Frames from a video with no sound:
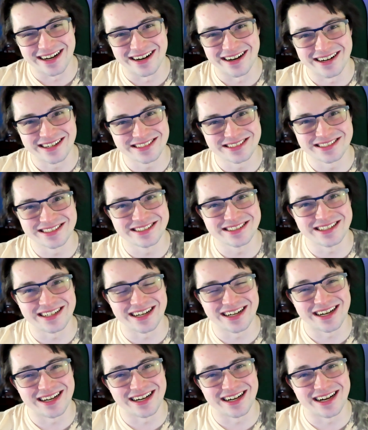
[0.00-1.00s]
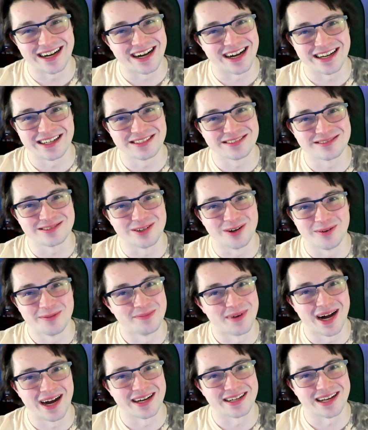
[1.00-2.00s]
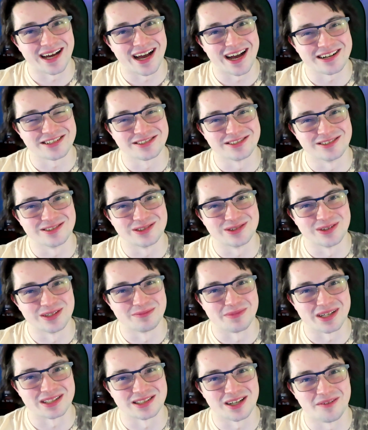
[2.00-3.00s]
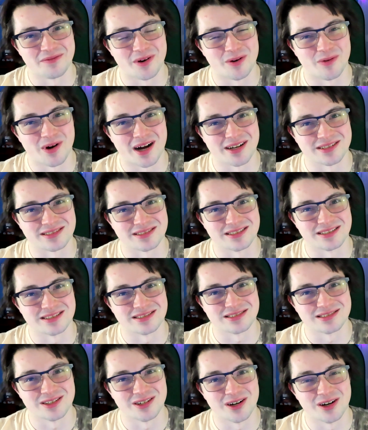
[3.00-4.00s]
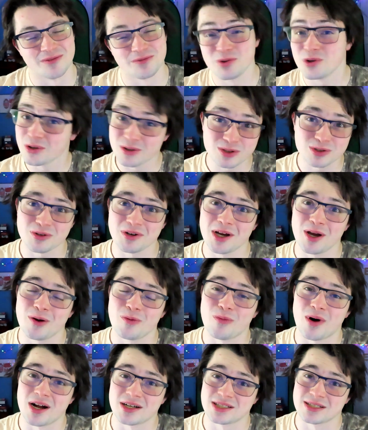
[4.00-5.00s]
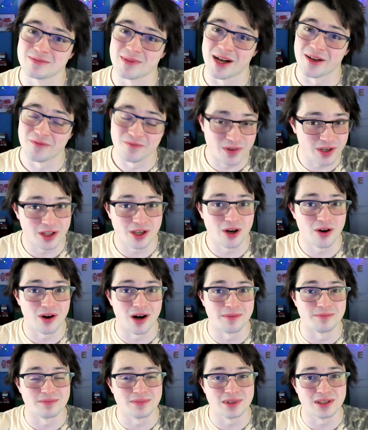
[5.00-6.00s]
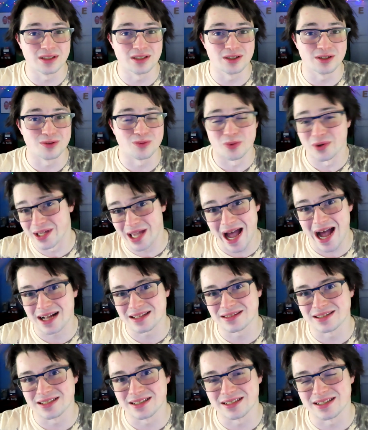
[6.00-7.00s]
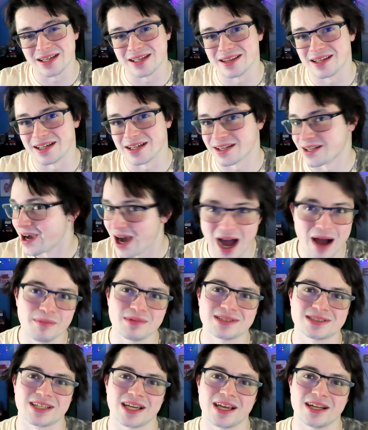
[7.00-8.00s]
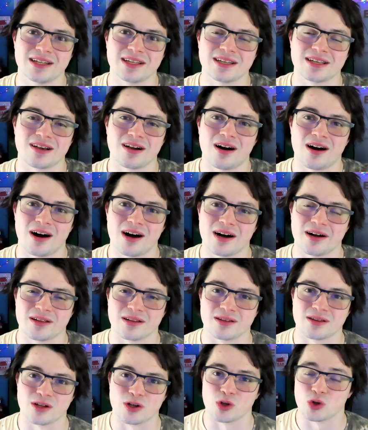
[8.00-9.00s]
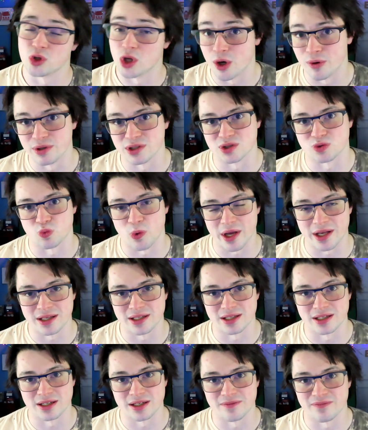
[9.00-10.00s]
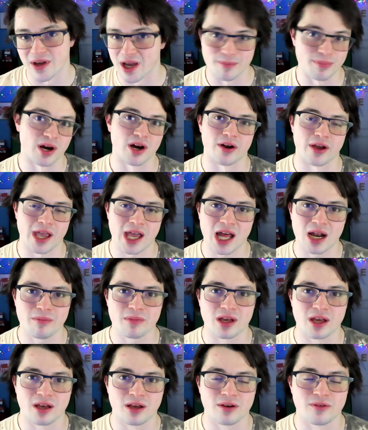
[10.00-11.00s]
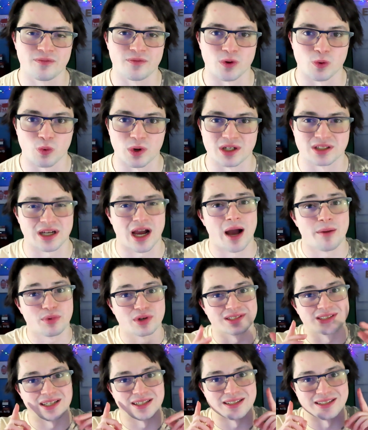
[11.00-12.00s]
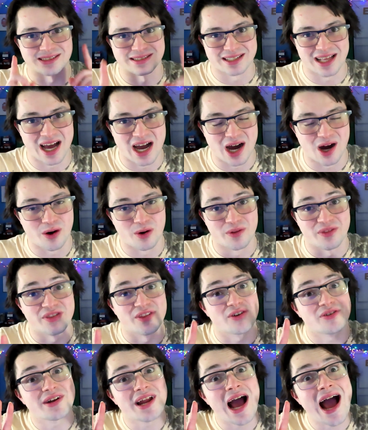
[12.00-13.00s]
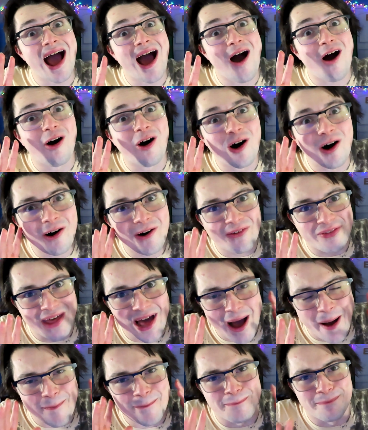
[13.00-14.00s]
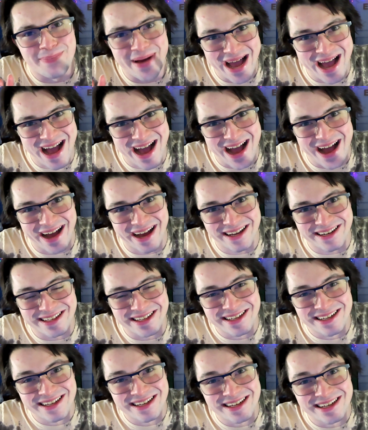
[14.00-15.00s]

Honestly, I don't mind. I actually enjoyed myself while watching these. So if you enjoy watching my video of me reacting and then commentating on the lowest ranking vampire anime, for which I'm gonna say this now, they're not all that bad.